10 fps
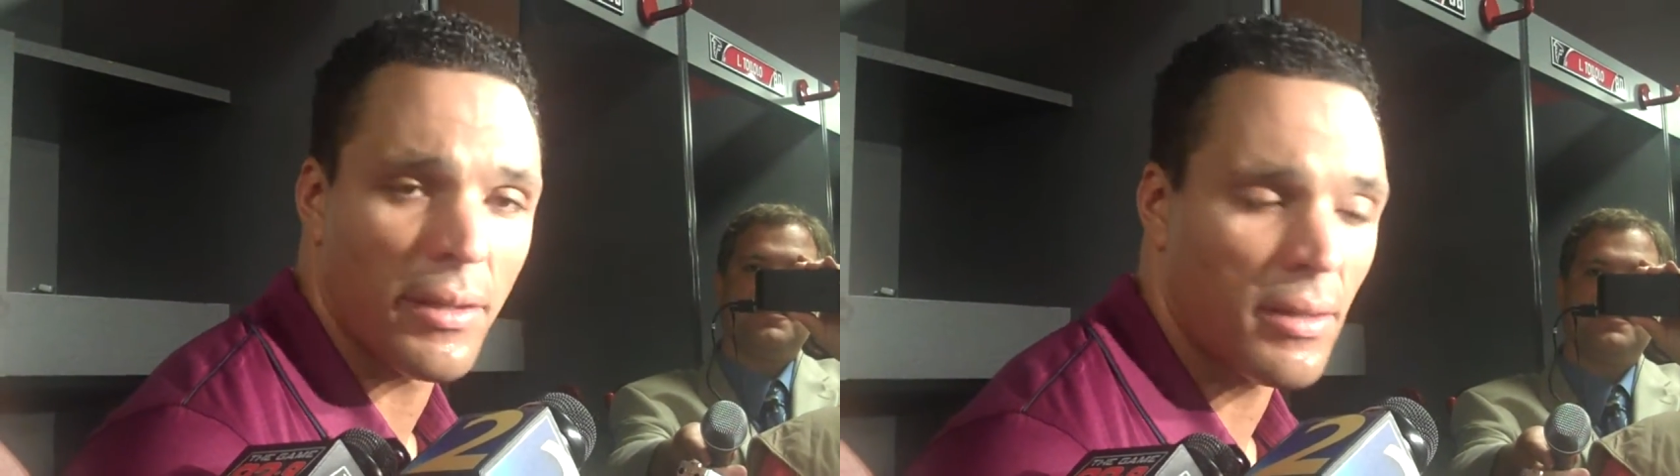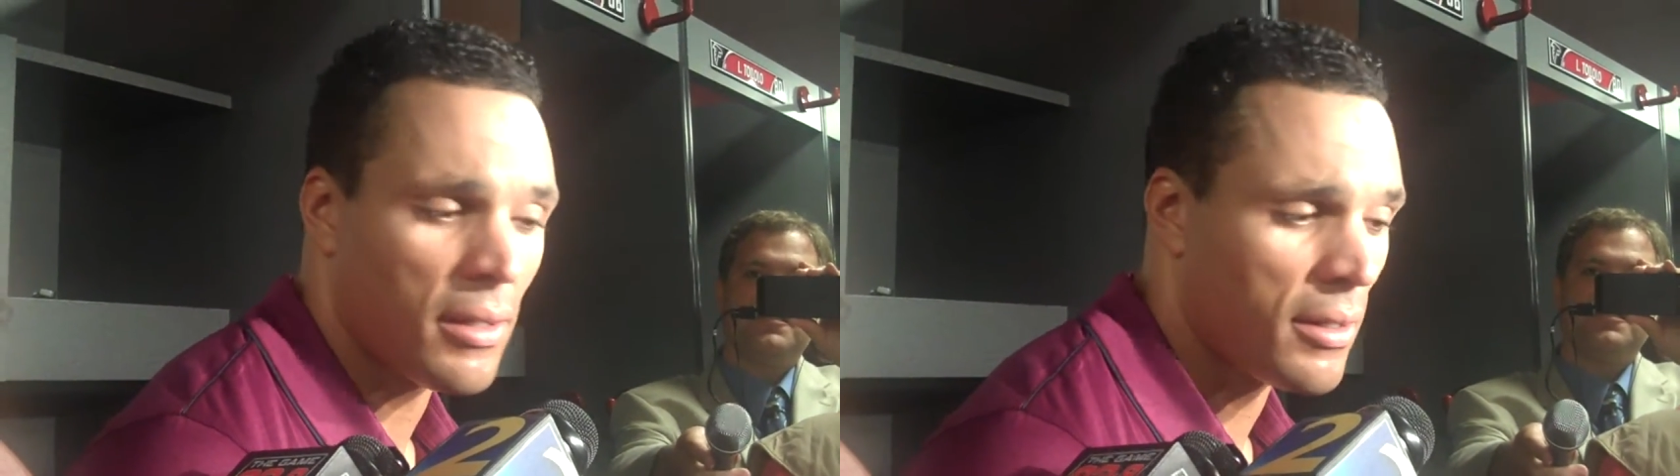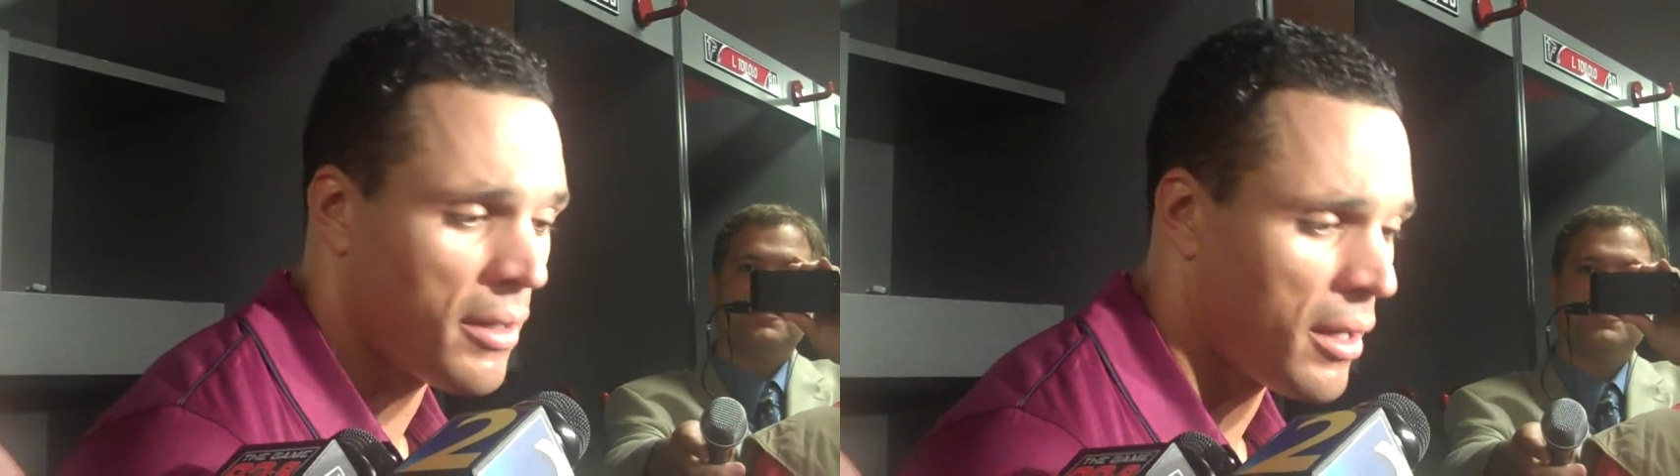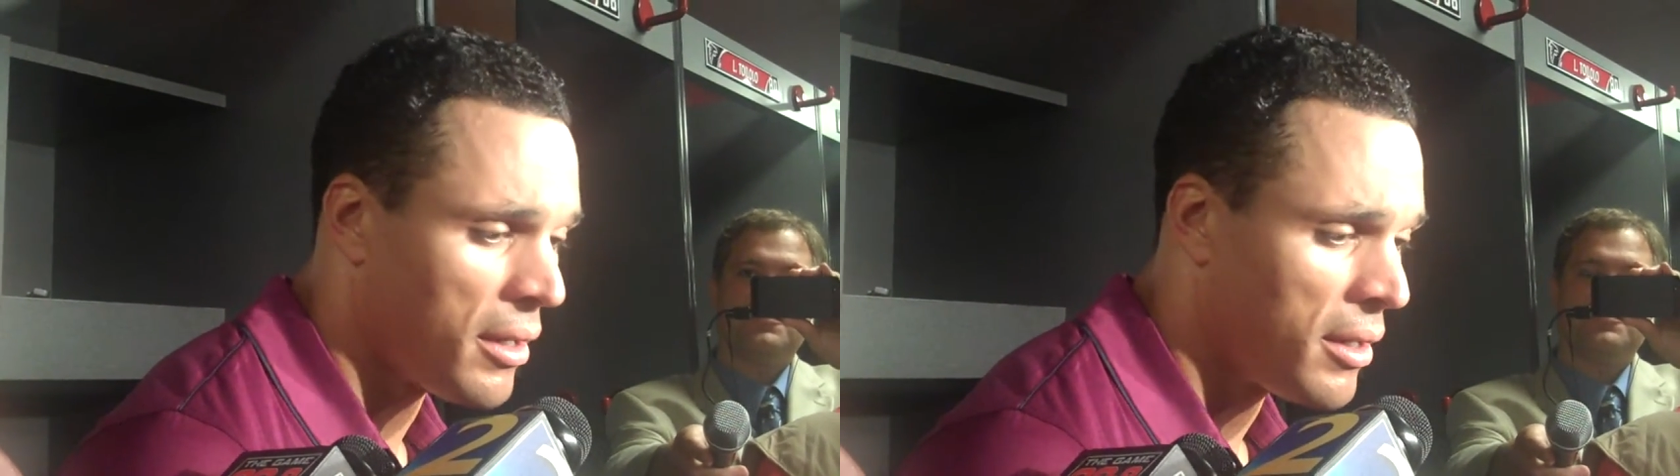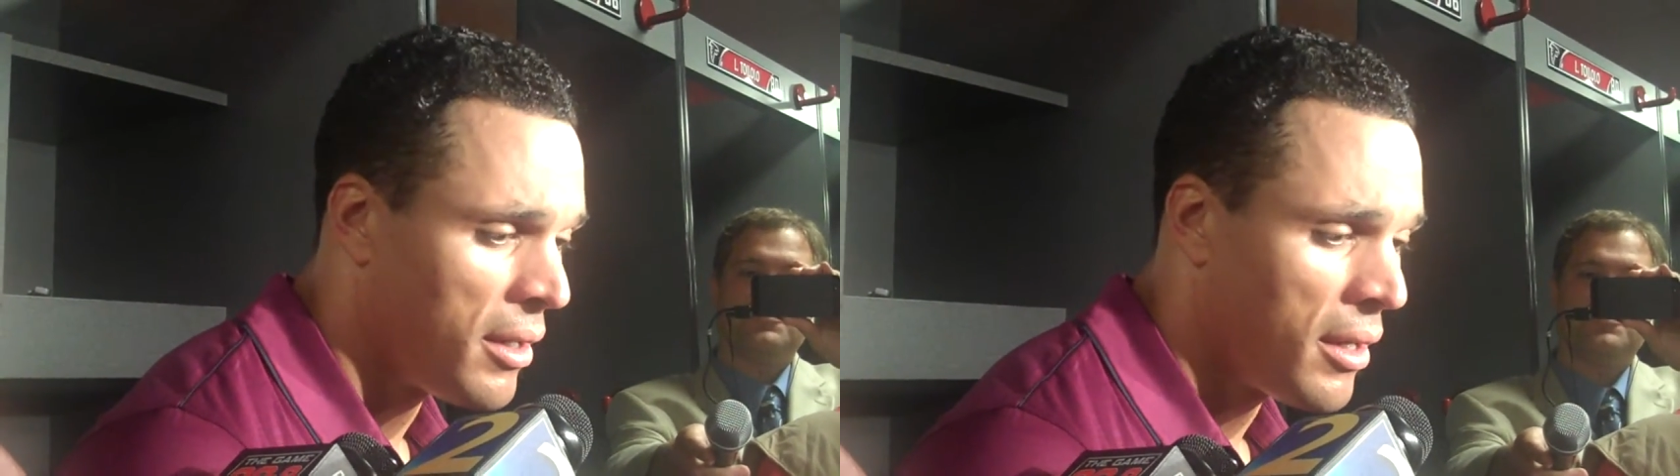And
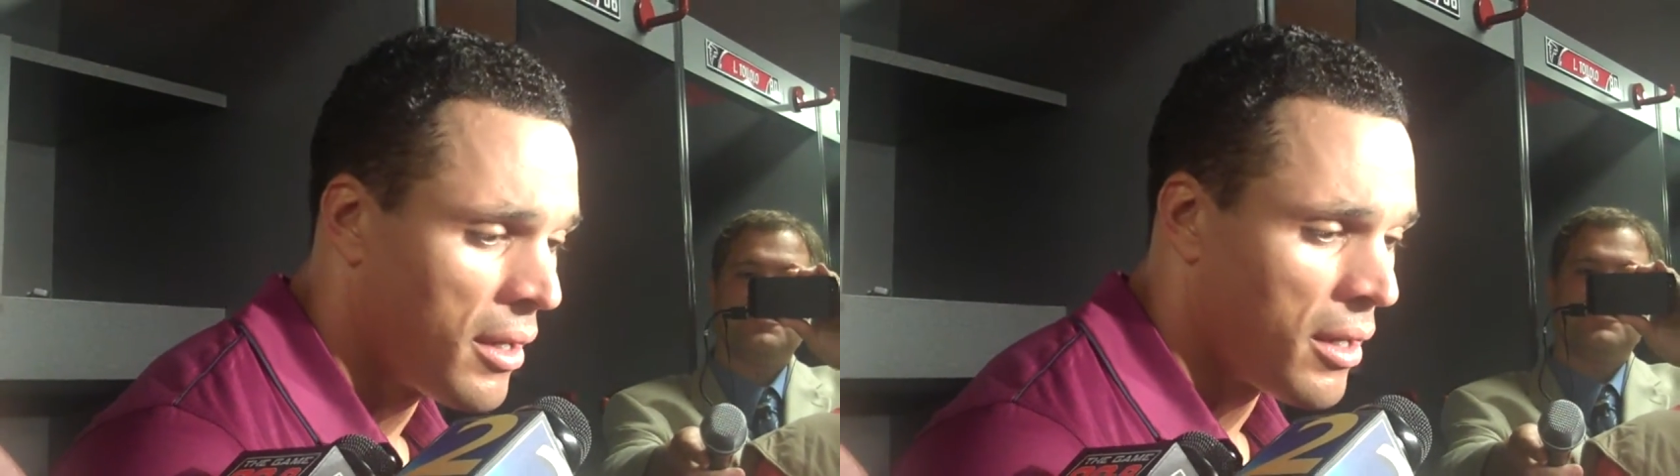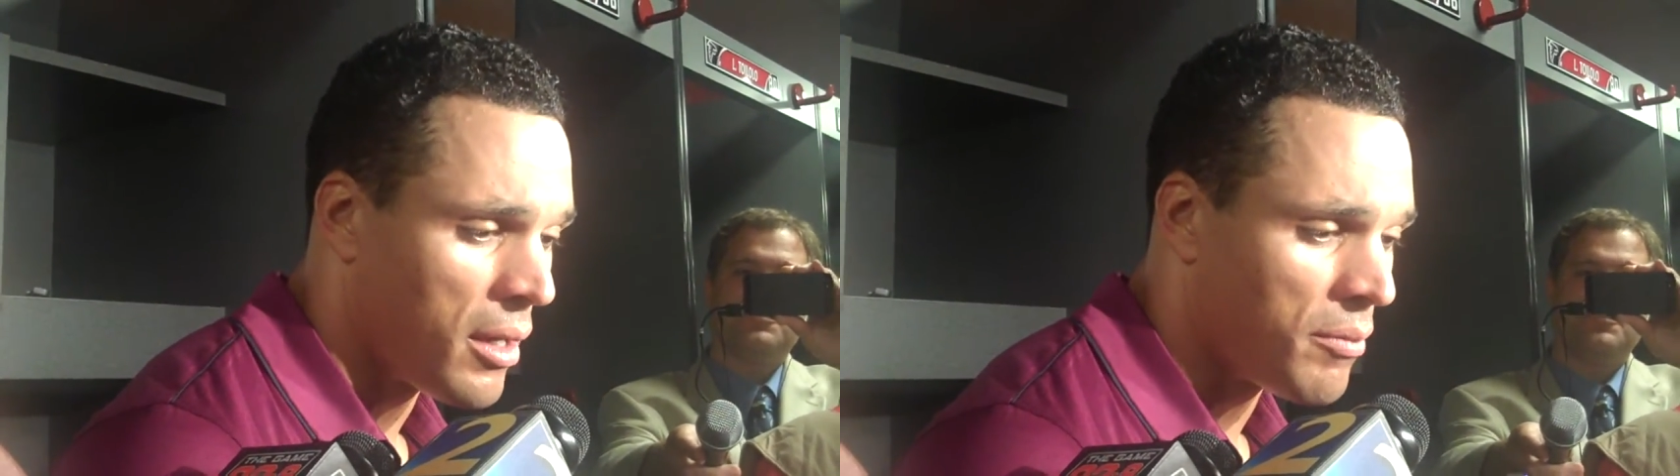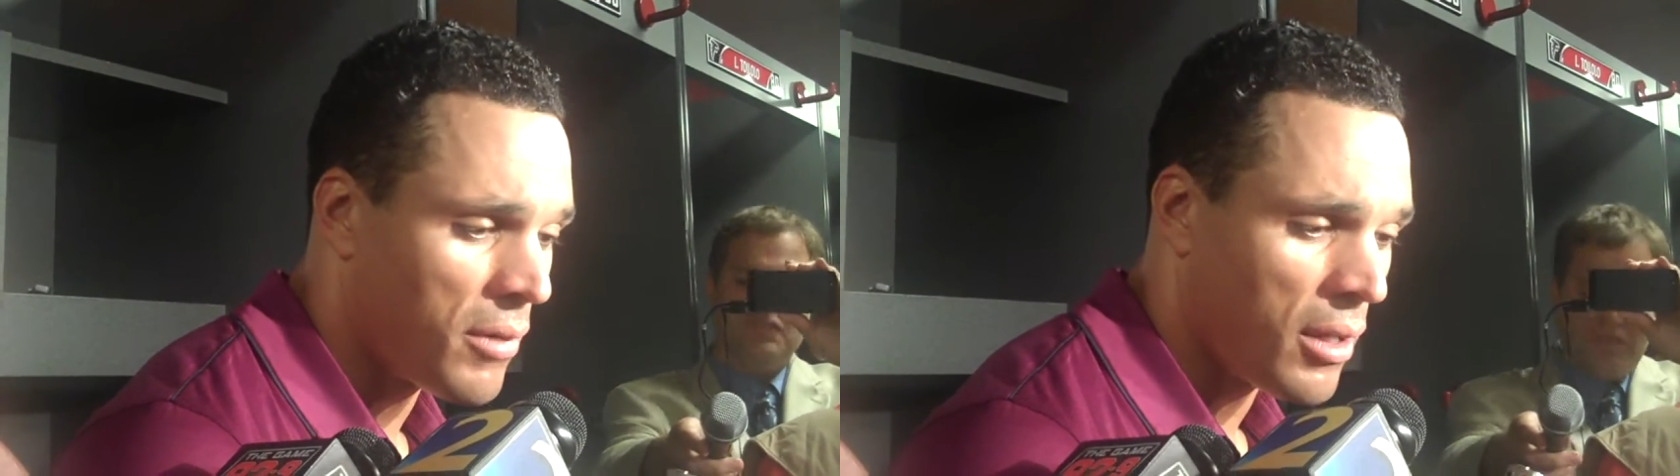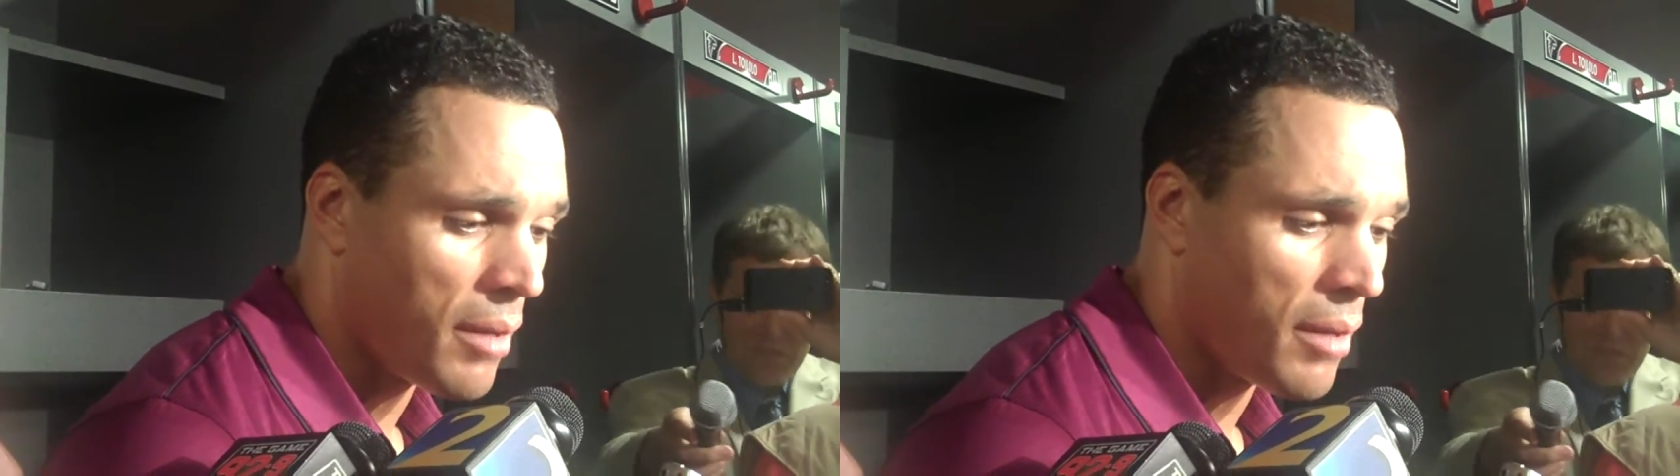uh, I'm,